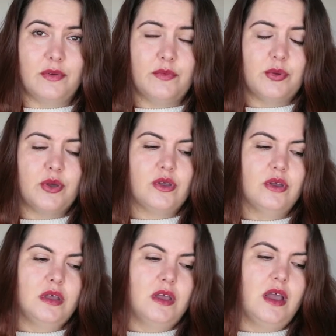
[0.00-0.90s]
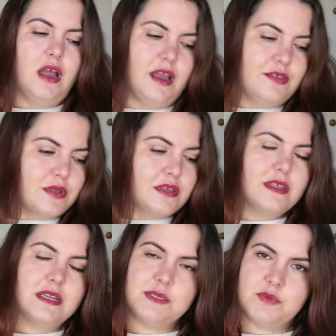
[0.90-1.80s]
of a book, I think
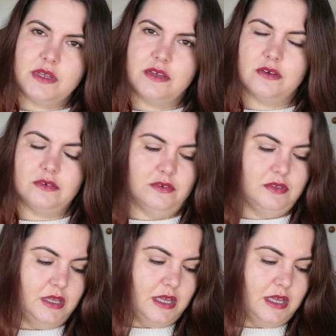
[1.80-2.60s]
that's pretty cool.